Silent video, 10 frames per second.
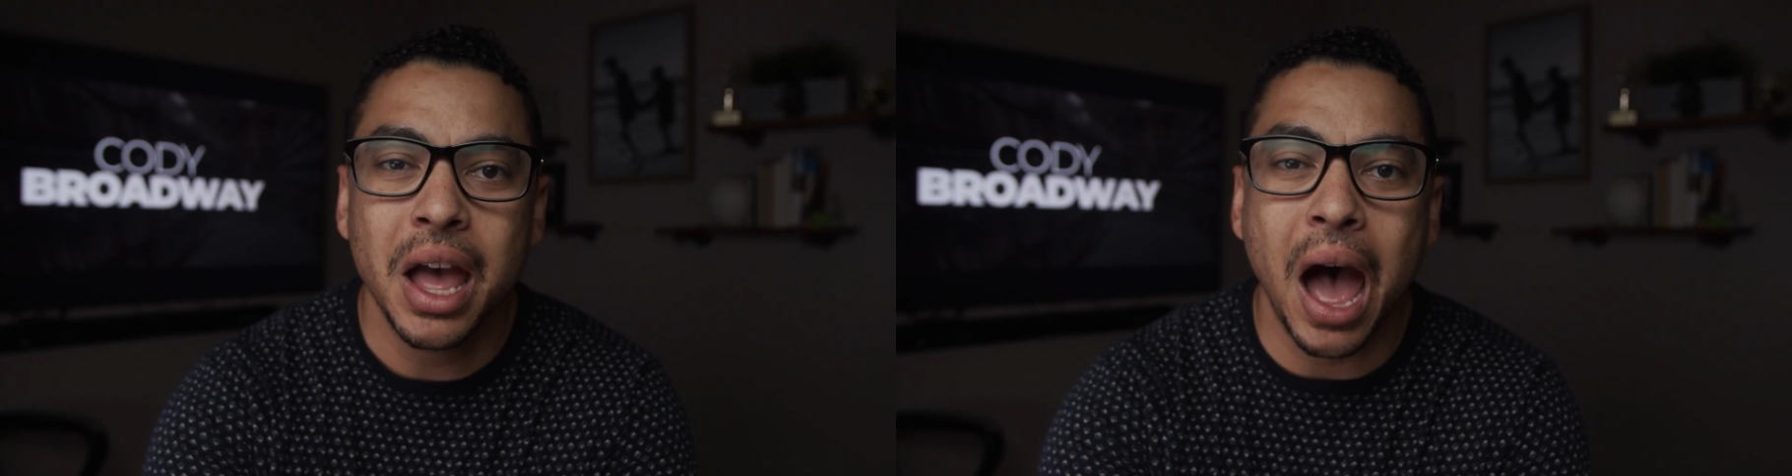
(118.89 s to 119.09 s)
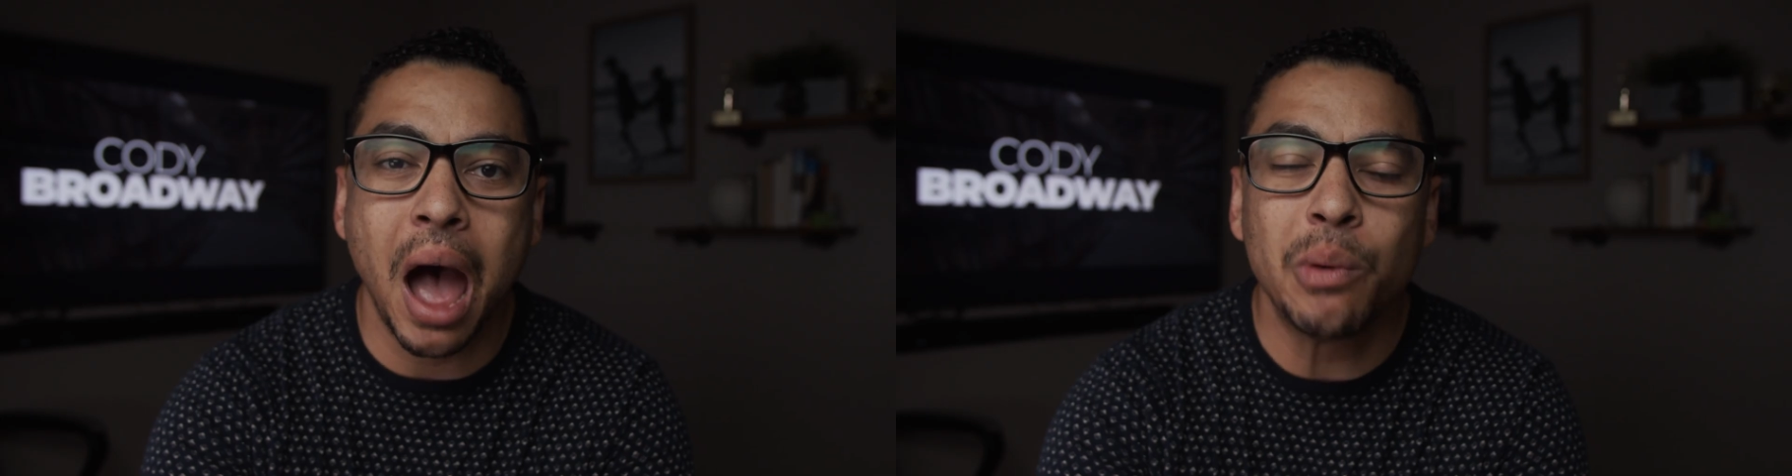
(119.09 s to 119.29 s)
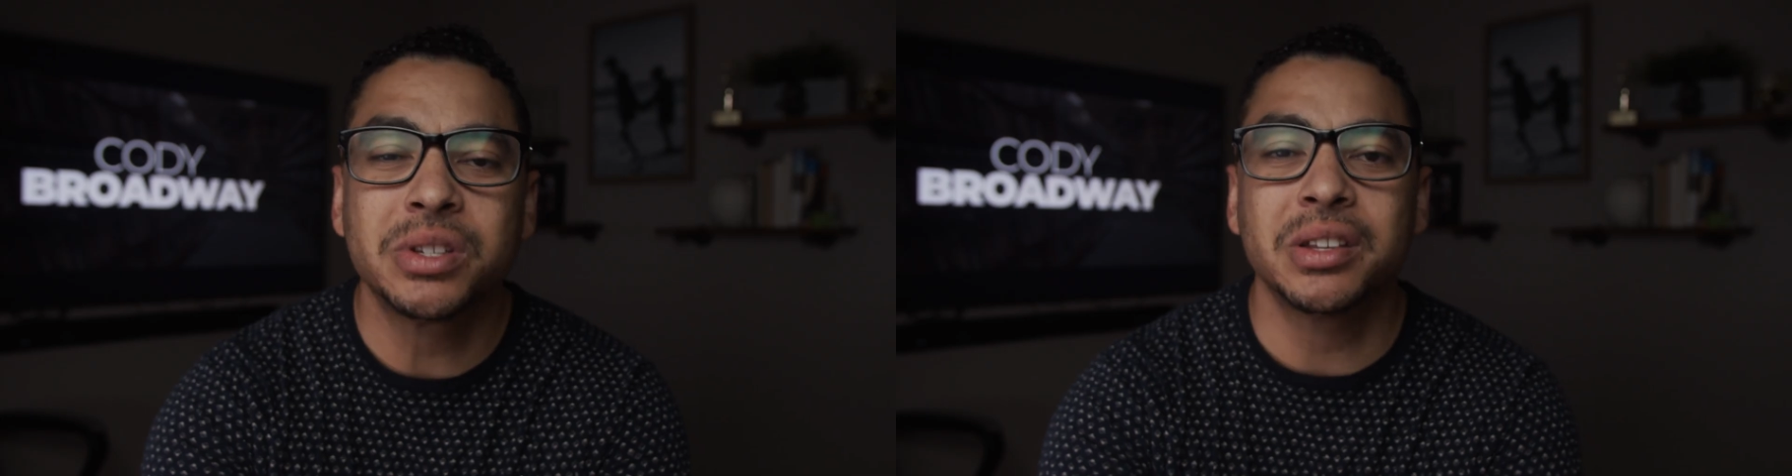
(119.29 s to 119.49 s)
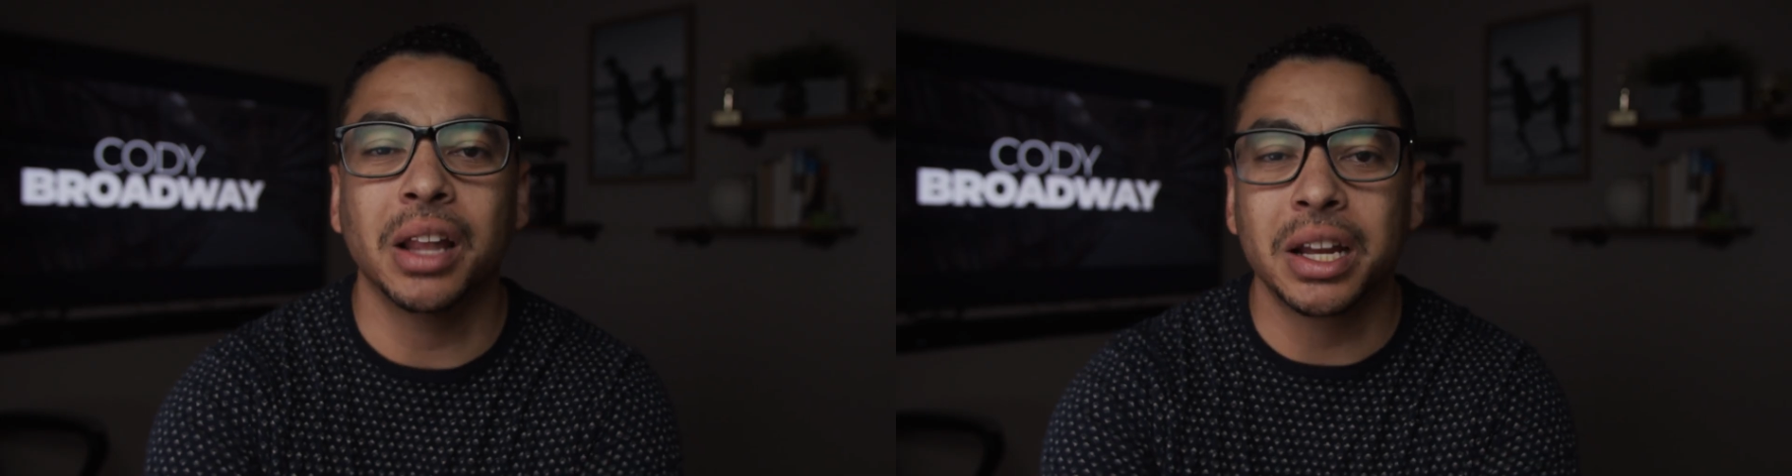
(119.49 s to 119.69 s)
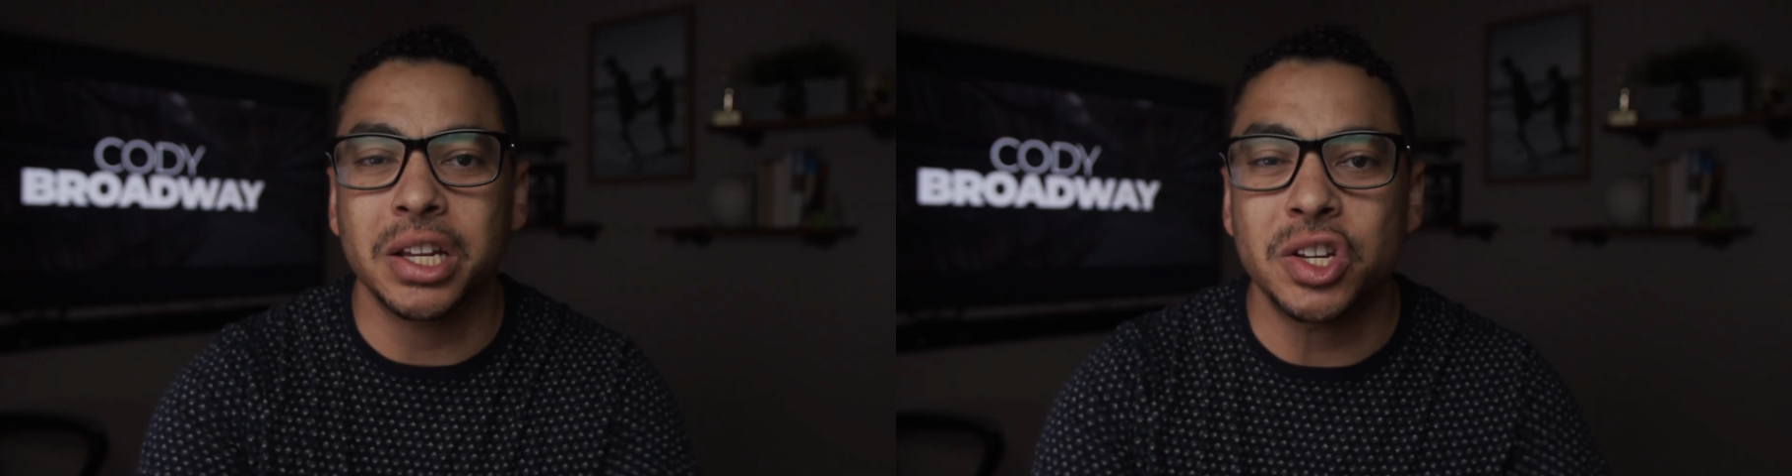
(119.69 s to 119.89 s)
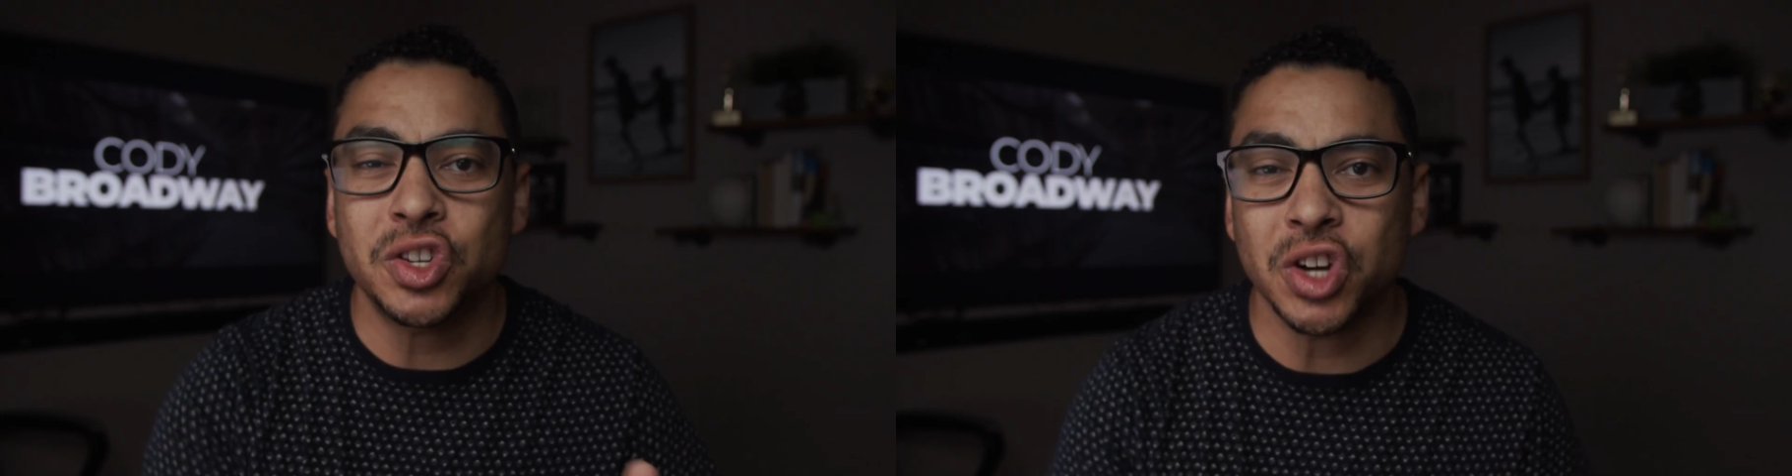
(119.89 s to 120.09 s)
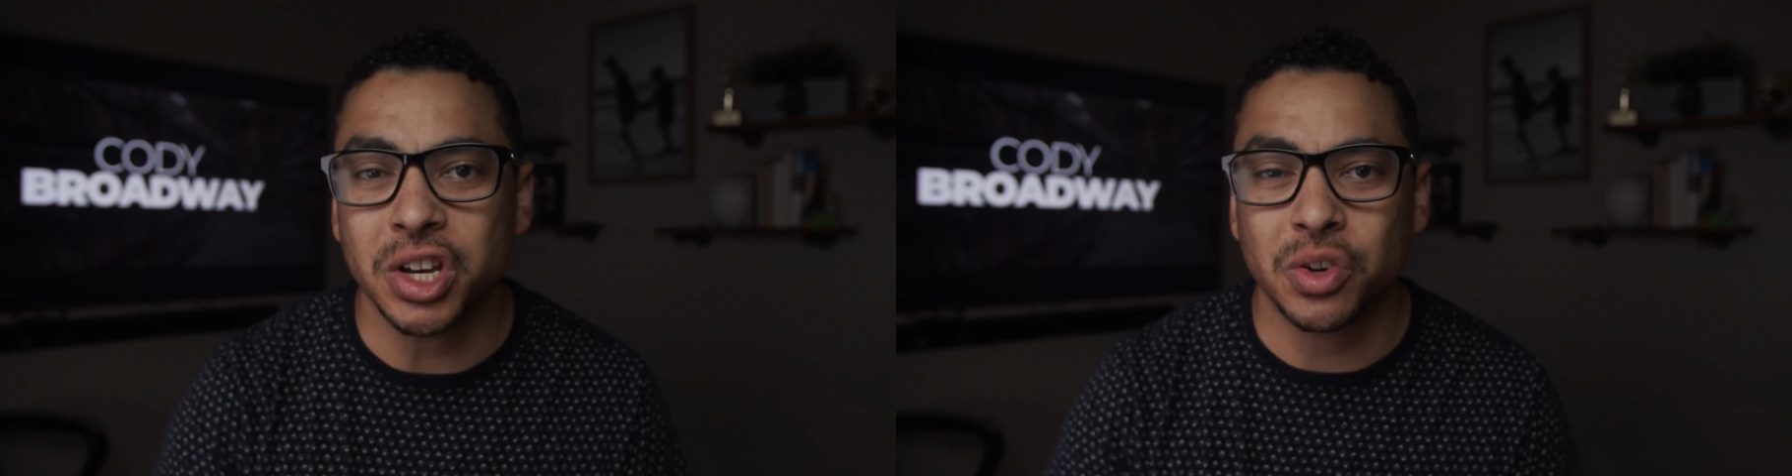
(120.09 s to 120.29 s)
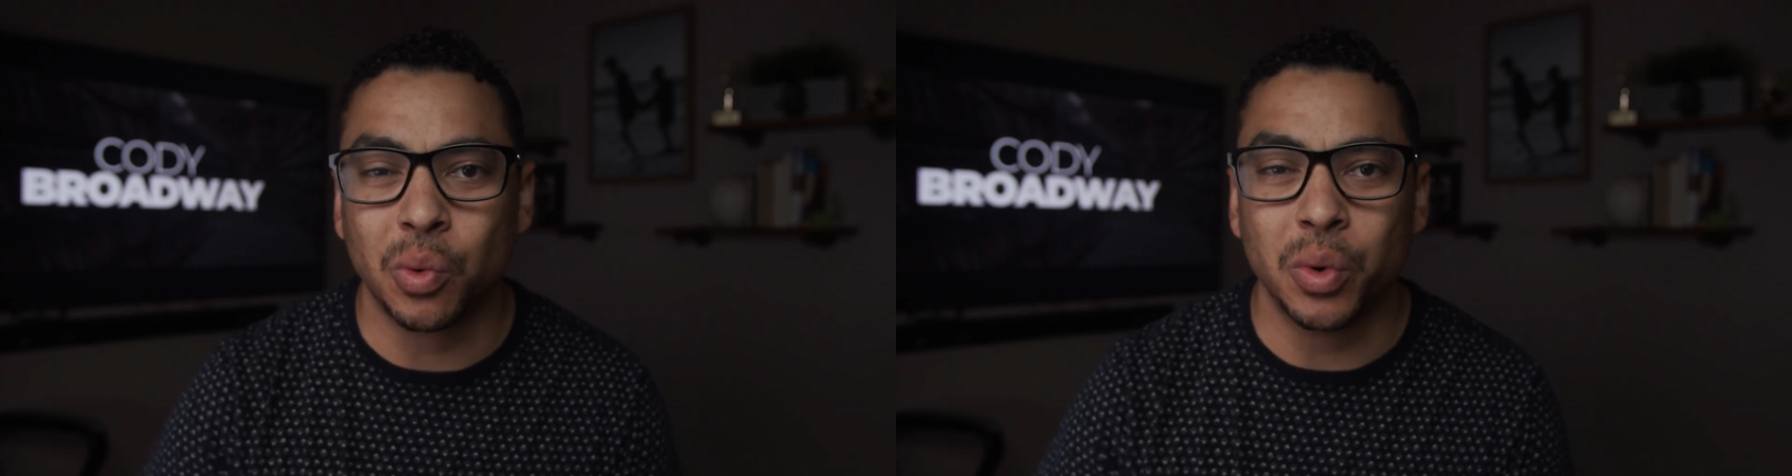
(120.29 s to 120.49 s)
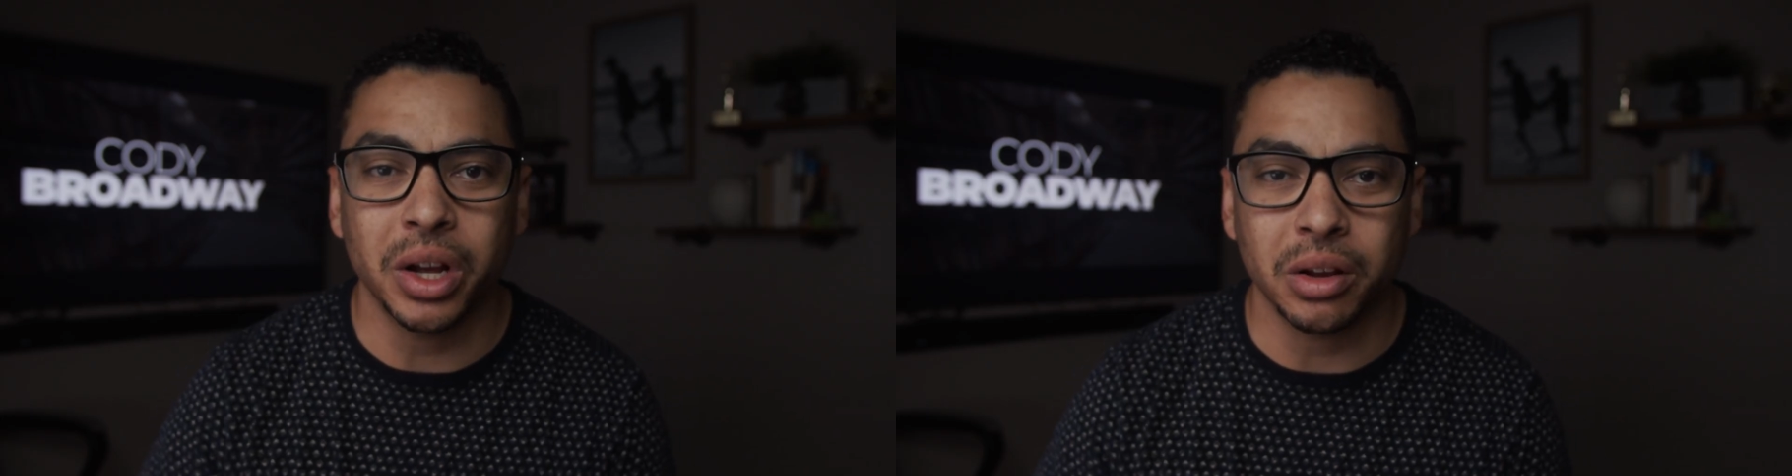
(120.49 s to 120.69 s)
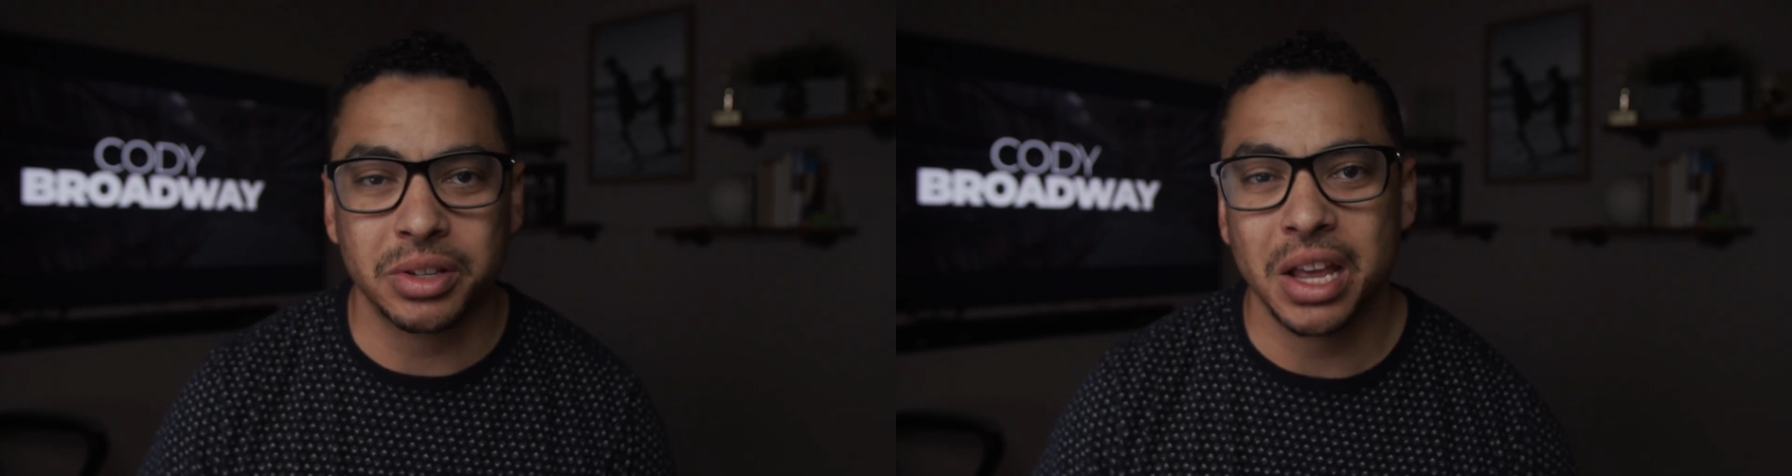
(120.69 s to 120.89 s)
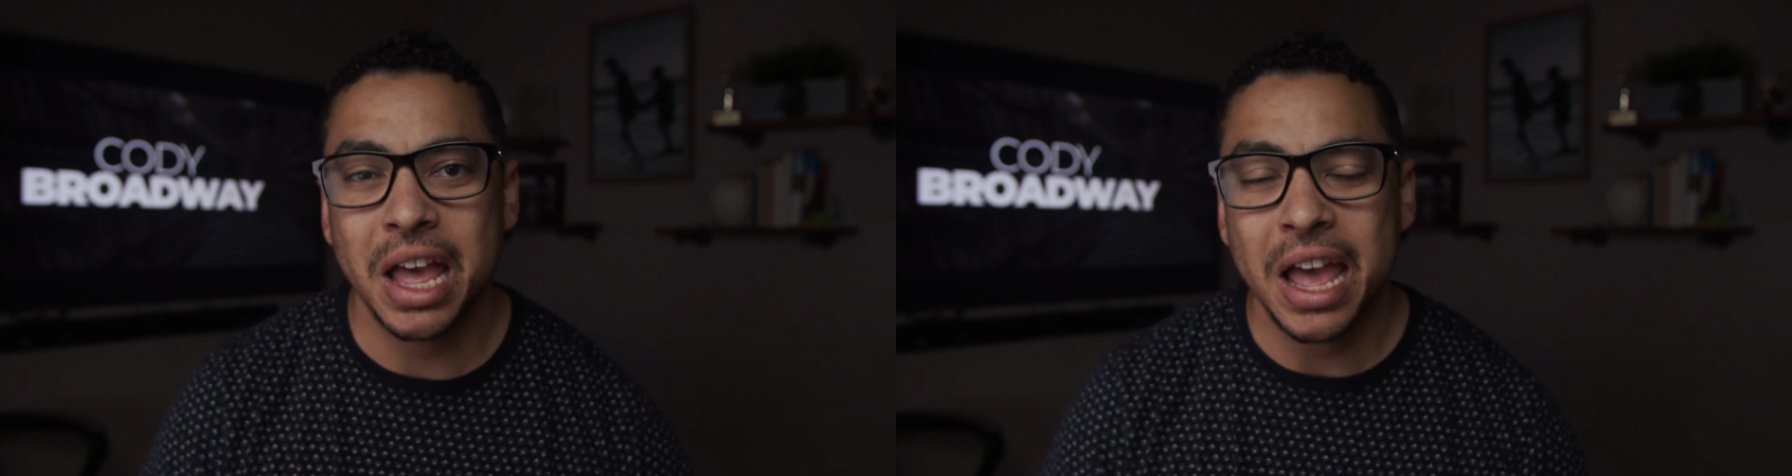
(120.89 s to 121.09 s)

I was selecting just Reels,